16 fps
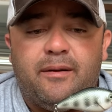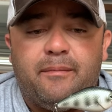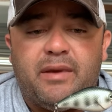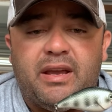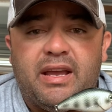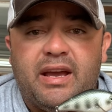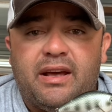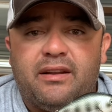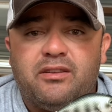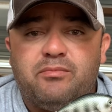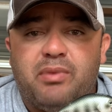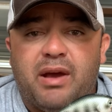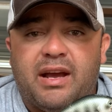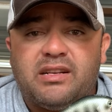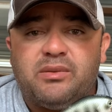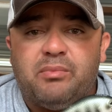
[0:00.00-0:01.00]
He had
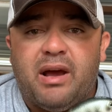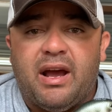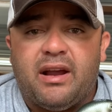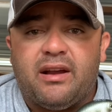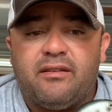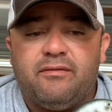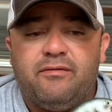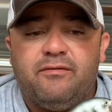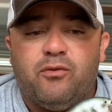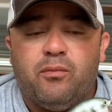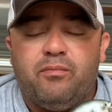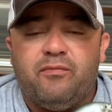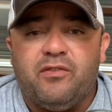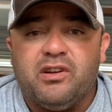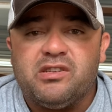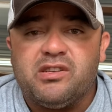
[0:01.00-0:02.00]
back-to-back
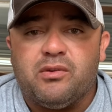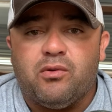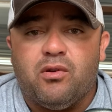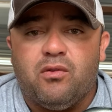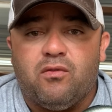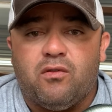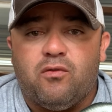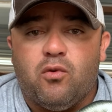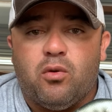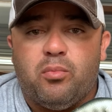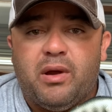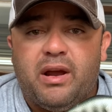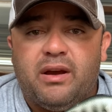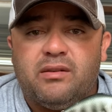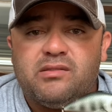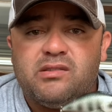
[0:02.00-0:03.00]
fish that were over 4
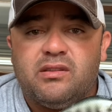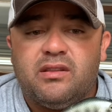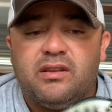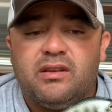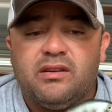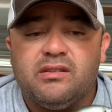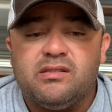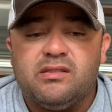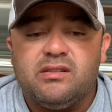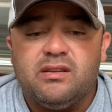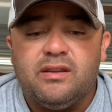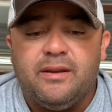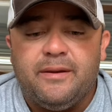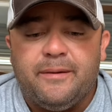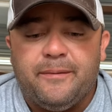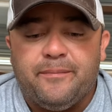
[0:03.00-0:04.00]
pounds on this.
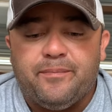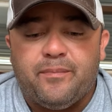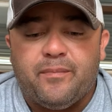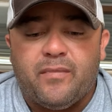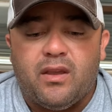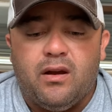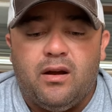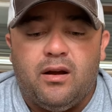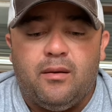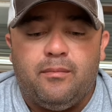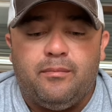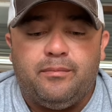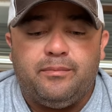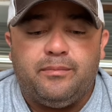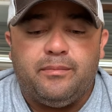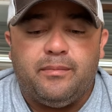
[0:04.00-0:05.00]

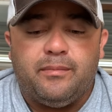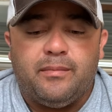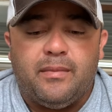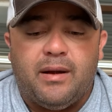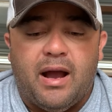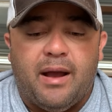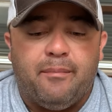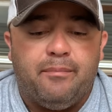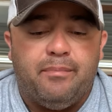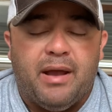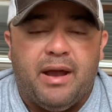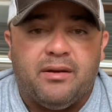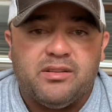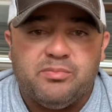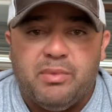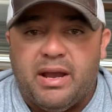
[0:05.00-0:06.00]
I
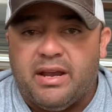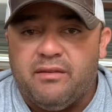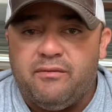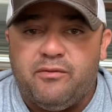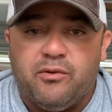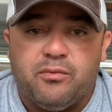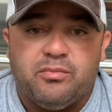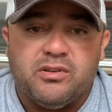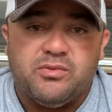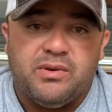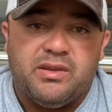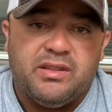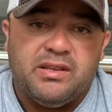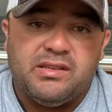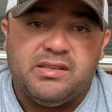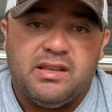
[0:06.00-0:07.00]
bounced back and forth
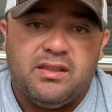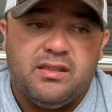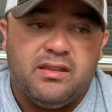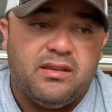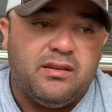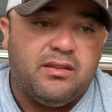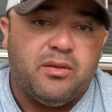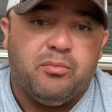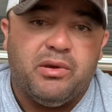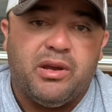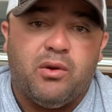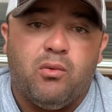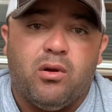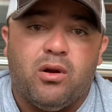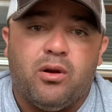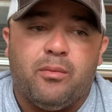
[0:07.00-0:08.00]
between this and the big
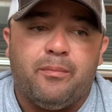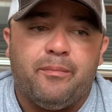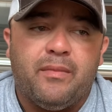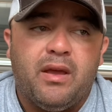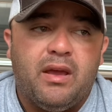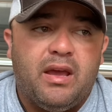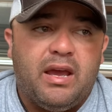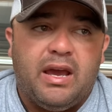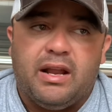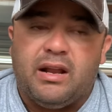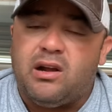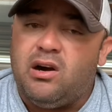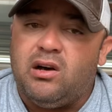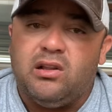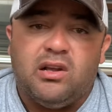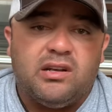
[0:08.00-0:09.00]
worm and
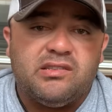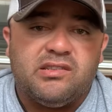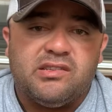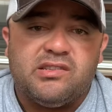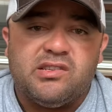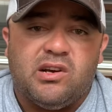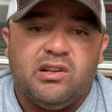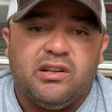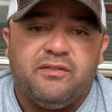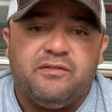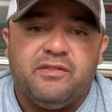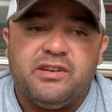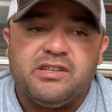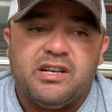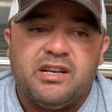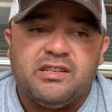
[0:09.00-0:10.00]
caught lots of solid
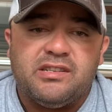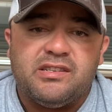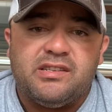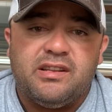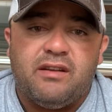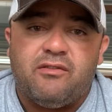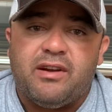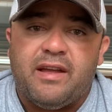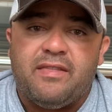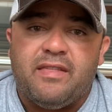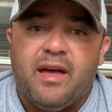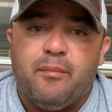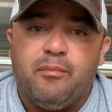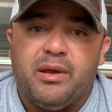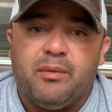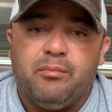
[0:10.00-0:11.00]
fish. I just never had
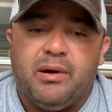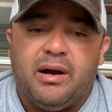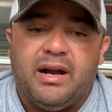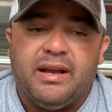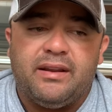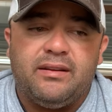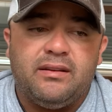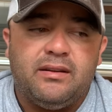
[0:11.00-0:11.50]
that big bite.